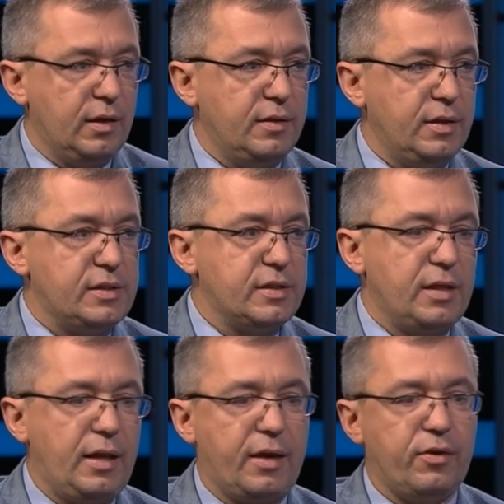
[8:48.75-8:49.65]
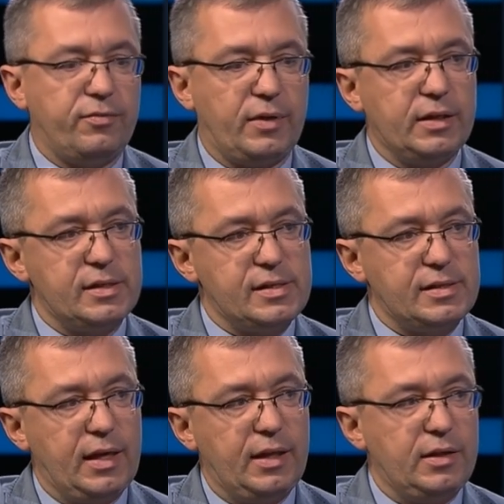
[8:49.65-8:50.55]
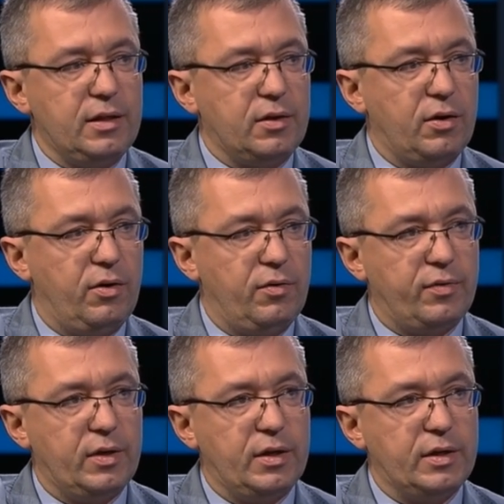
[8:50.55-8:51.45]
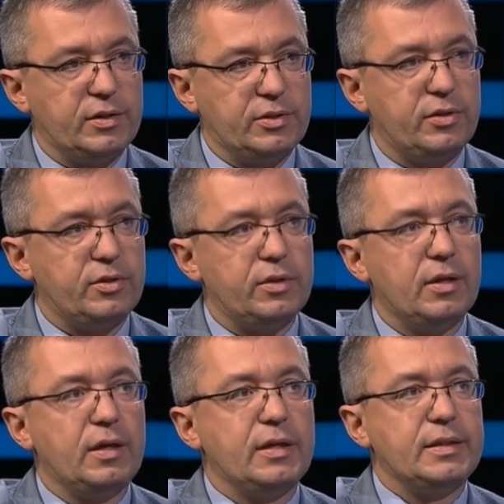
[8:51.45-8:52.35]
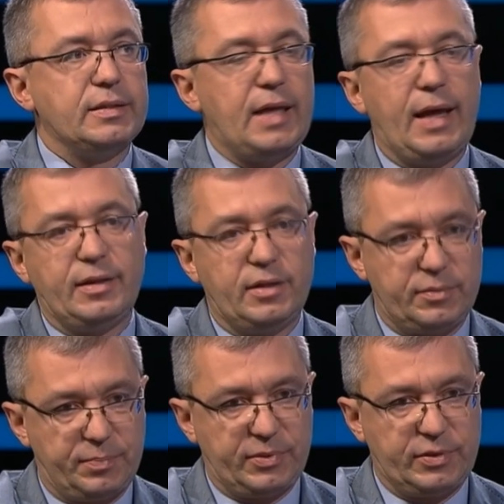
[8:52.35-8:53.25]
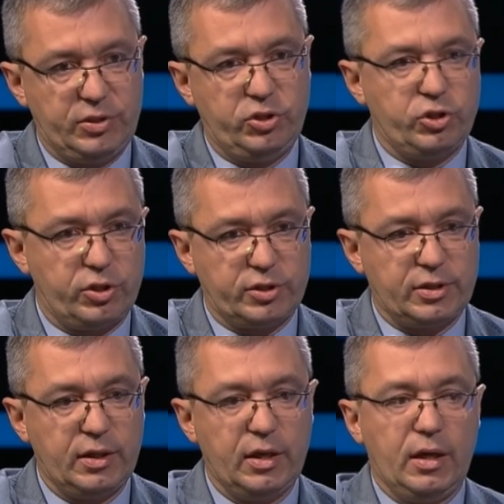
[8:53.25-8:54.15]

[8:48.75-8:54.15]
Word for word: this is a lack of understanding of uh, certain standard procedures.